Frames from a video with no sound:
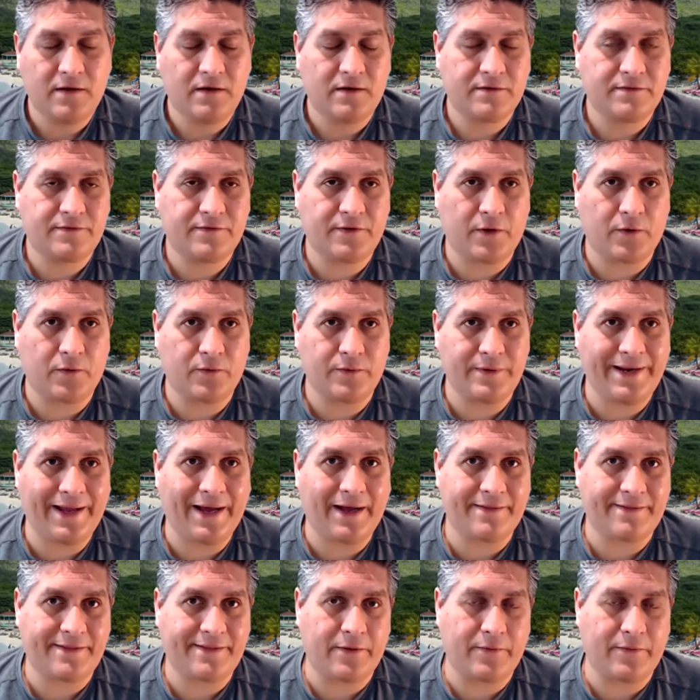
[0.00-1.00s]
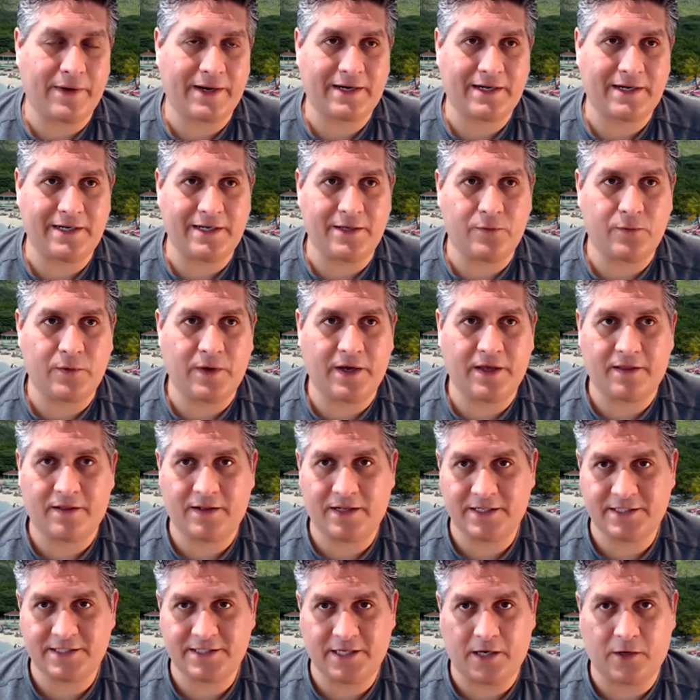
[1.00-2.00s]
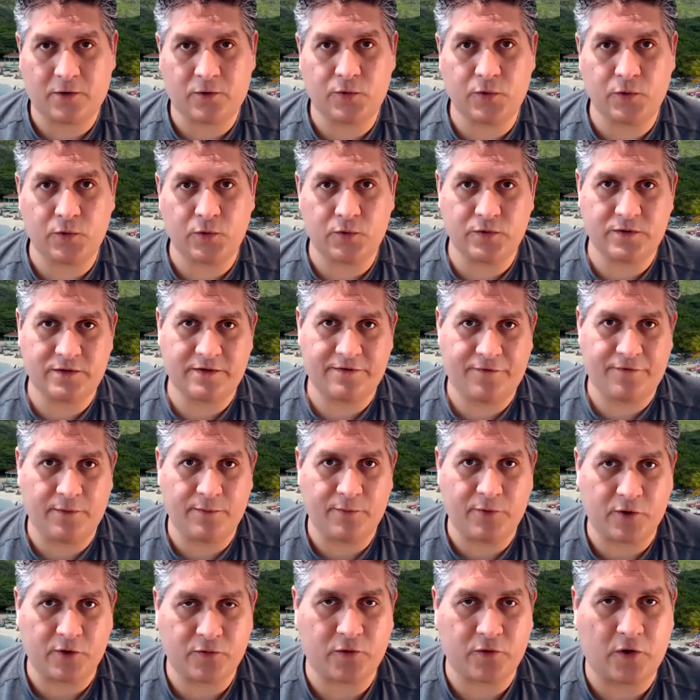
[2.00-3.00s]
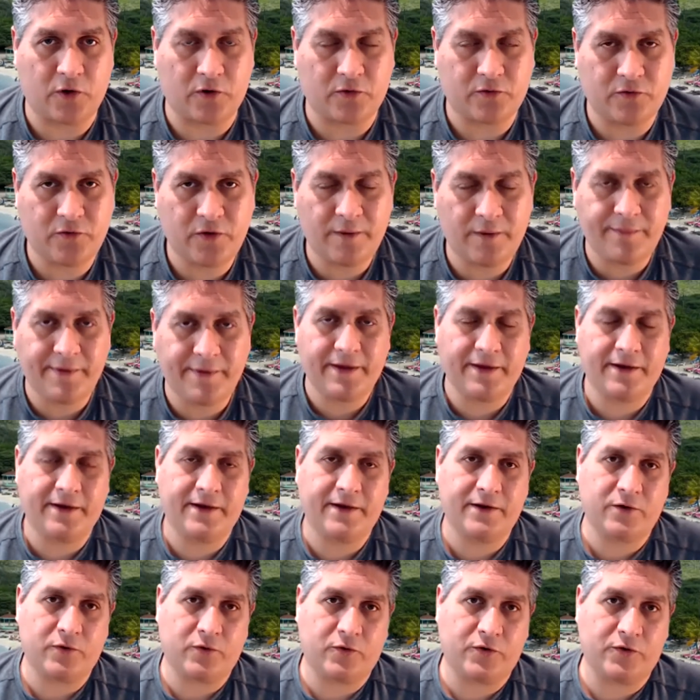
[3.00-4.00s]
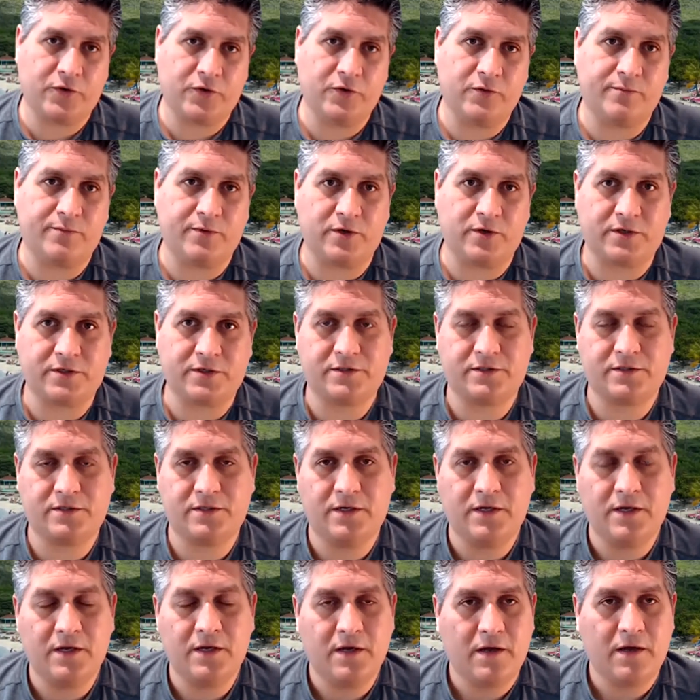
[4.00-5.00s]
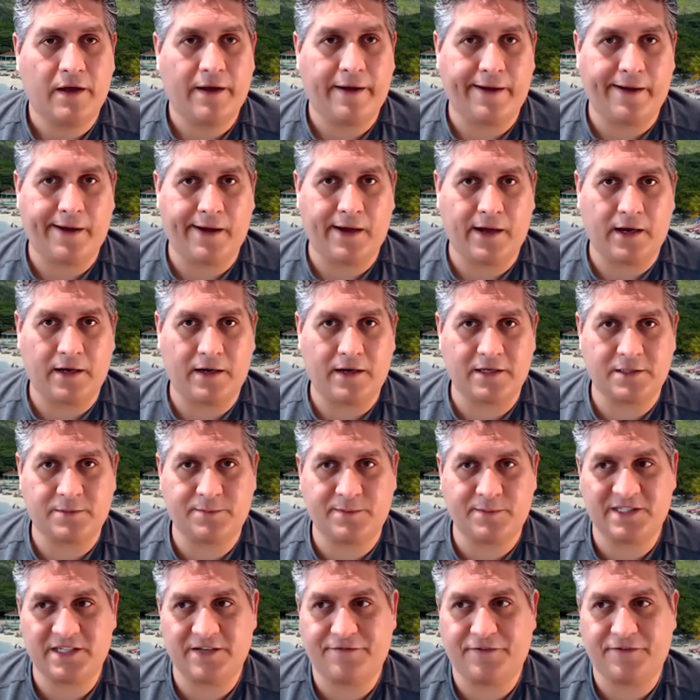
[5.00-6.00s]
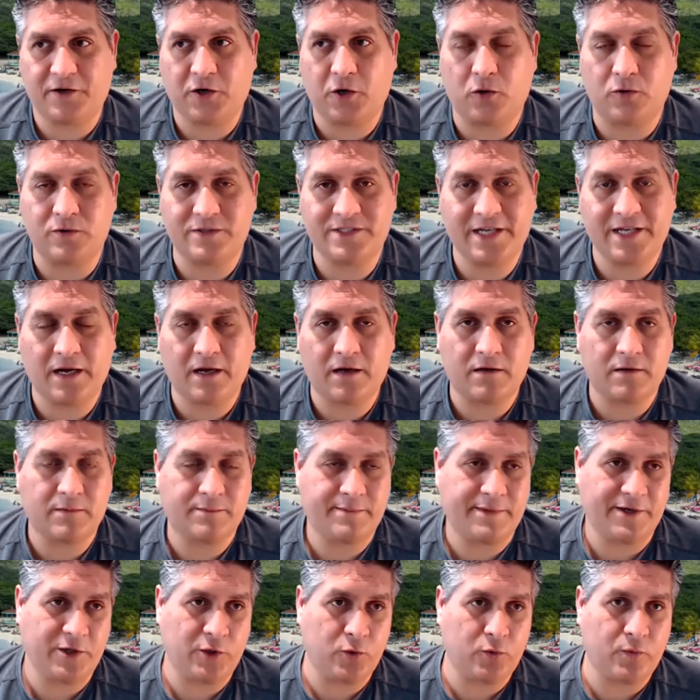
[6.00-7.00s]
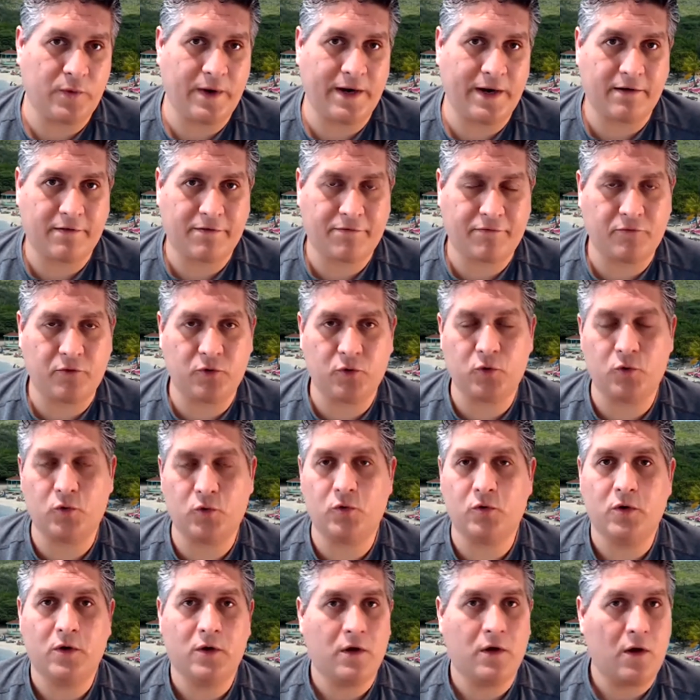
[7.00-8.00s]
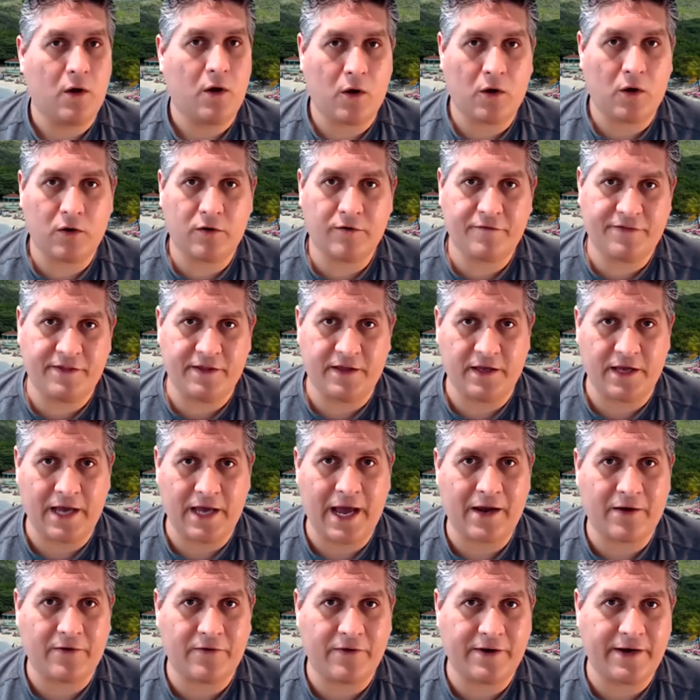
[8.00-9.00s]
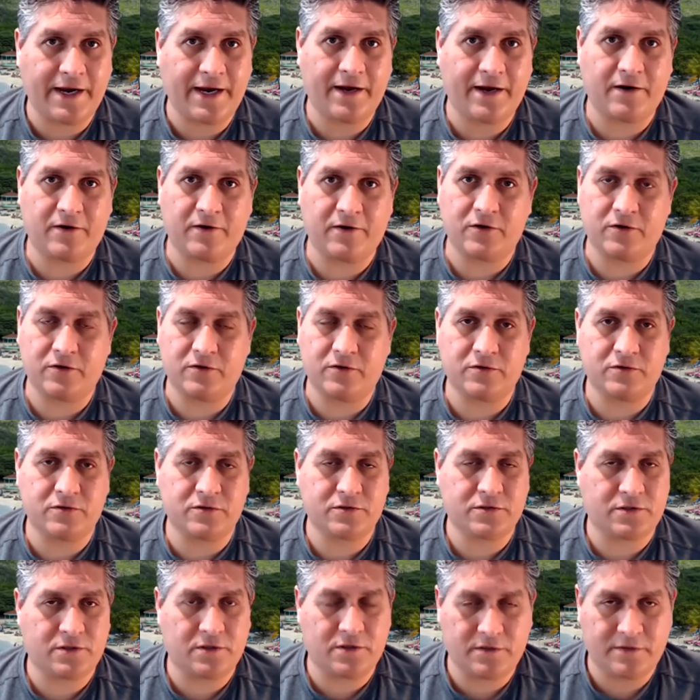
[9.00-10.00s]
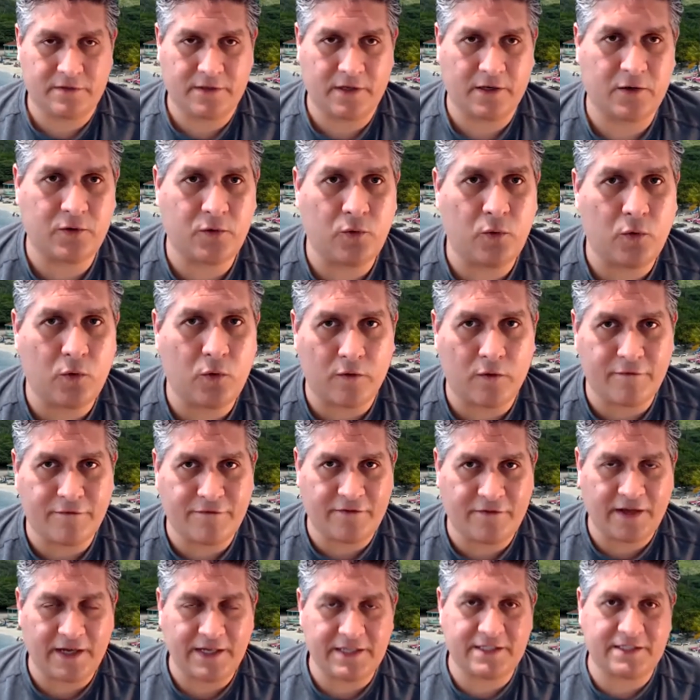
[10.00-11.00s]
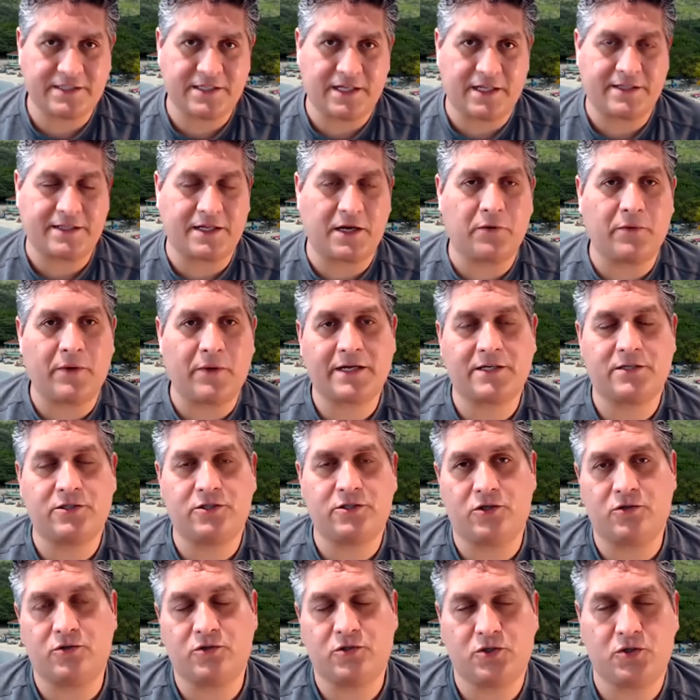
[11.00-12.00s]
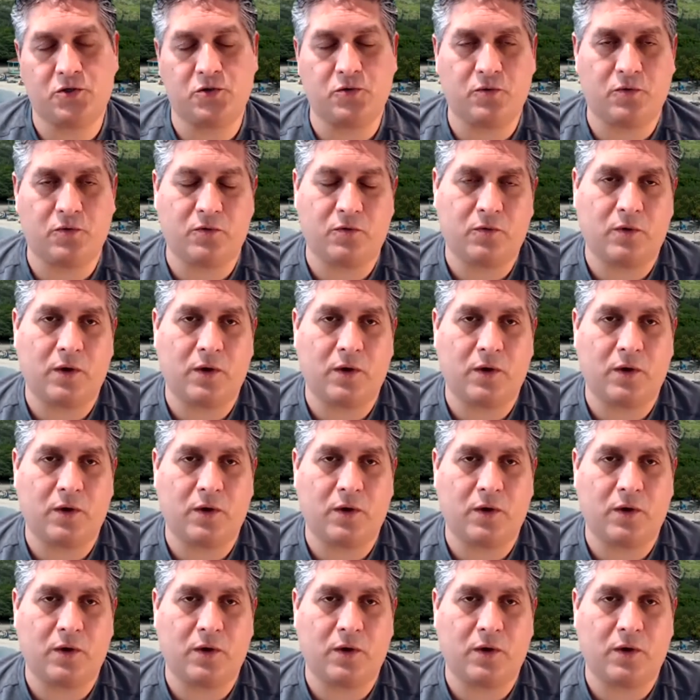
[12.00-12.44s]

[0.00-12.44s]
So not directly with, let's say, cruise, if you book Royal Caribbean or you booked a specific hotel, but you went through all of the aggregators, the Google flights that direct you to